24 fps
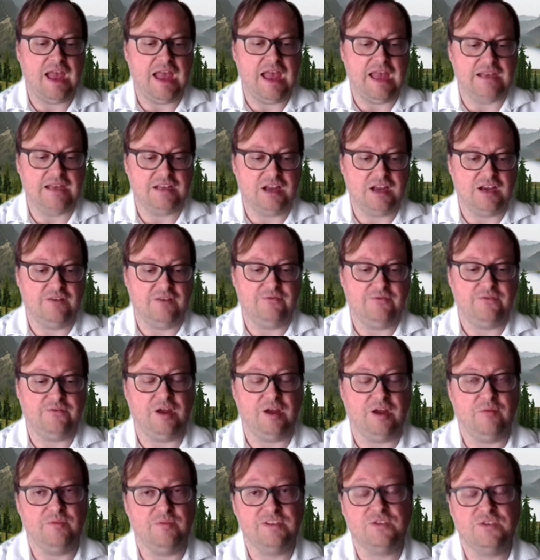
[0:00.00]
at kind of
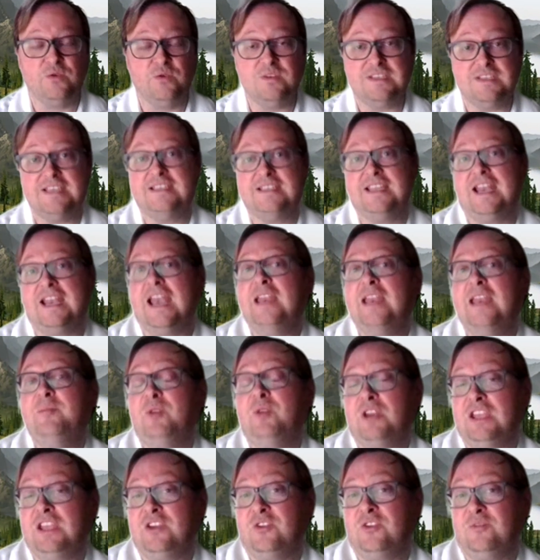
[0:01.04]
uh, resources that
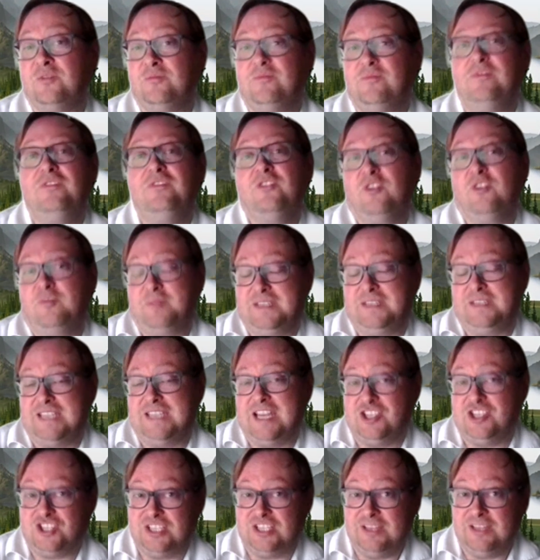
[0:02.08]
anybody could could
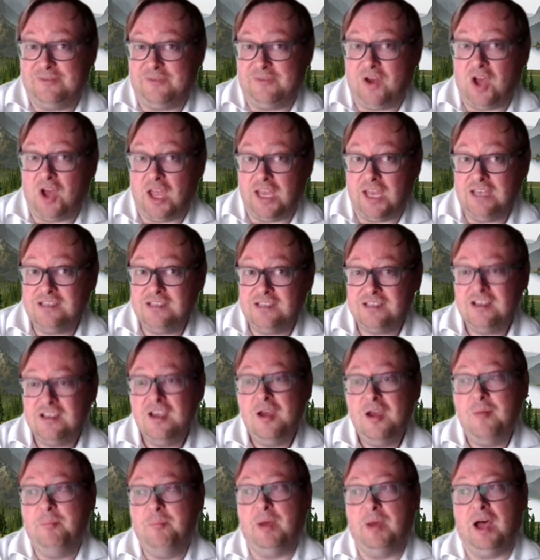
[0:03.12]
potentially find,
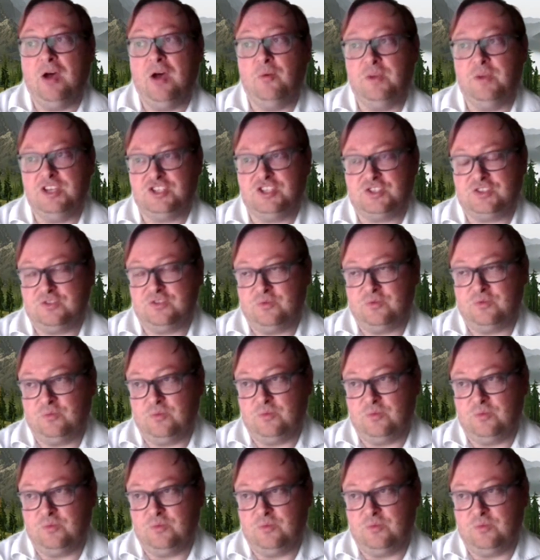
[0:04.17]
but which